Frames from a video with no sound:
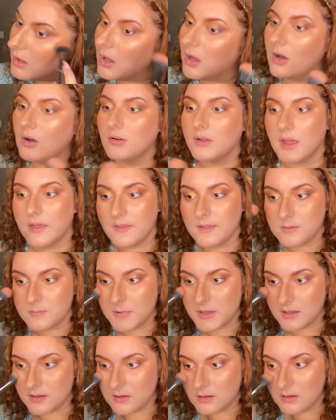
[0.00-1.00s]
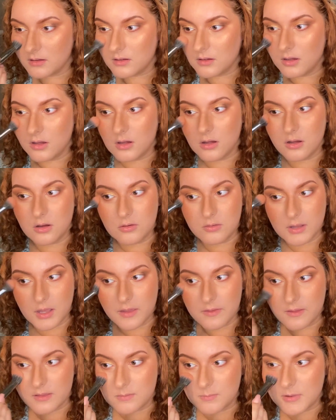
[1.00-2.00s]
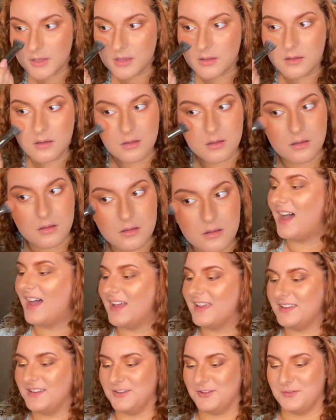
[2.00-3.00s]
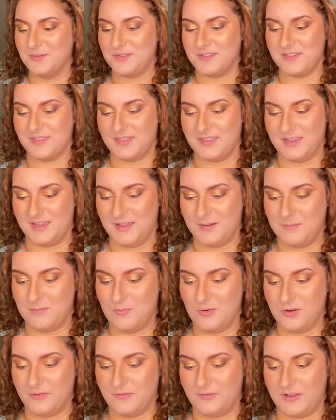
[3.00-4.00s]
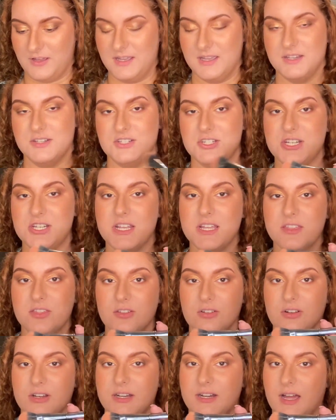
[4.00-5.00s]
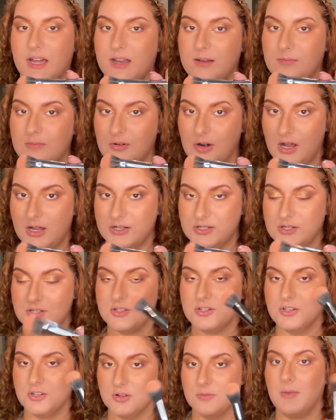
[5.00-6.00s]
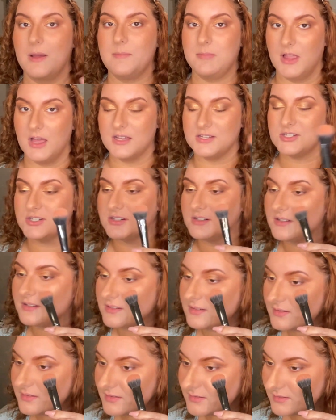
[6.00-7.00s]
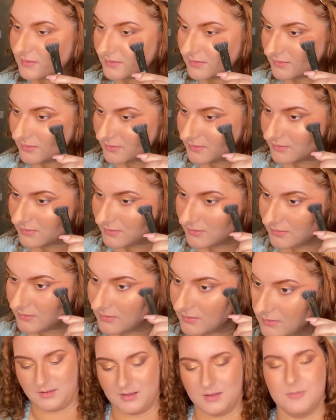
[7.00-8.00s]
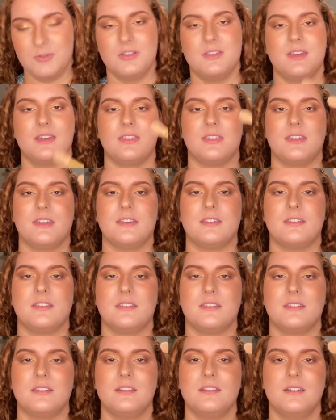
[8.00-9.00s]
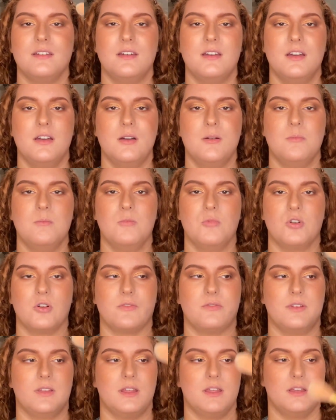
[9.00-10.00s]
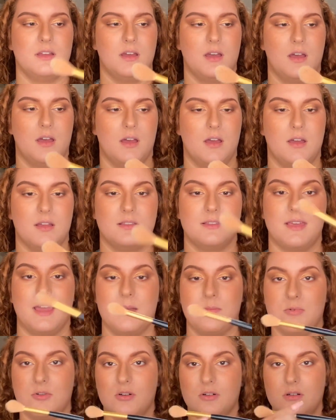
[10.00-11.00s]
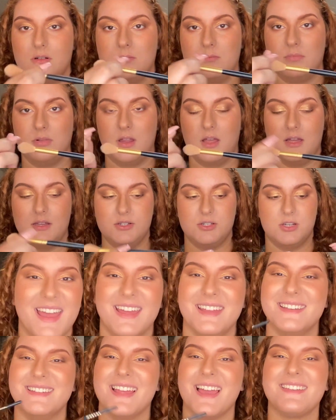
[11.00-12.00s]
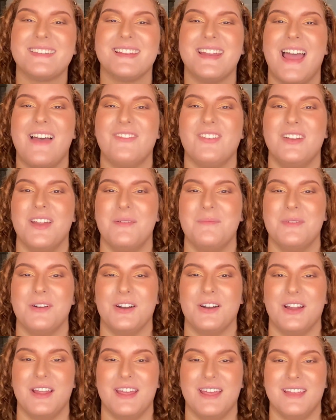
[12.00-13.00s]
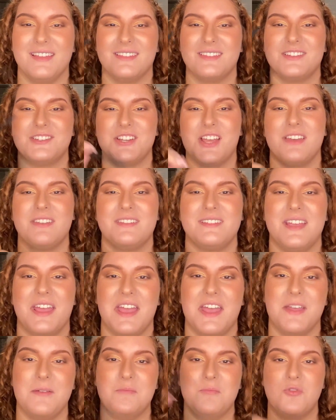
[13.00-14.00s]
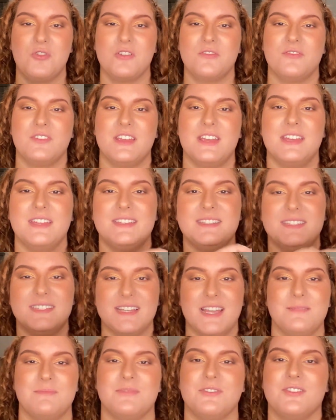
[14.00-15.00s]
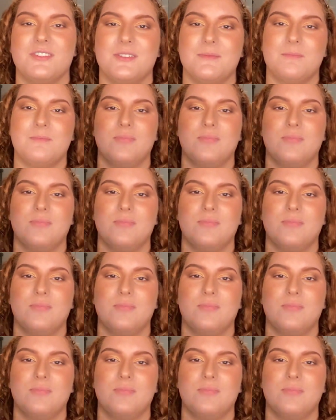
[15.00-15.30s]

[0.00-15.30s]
Oh yeah, that's pink. Oh yeah, that's pink. I used the Morphe G39 brush to do my blush thing. I'm gonna take this Morphe tapered blush. It doesn't have a number. It's just a Morphe tapered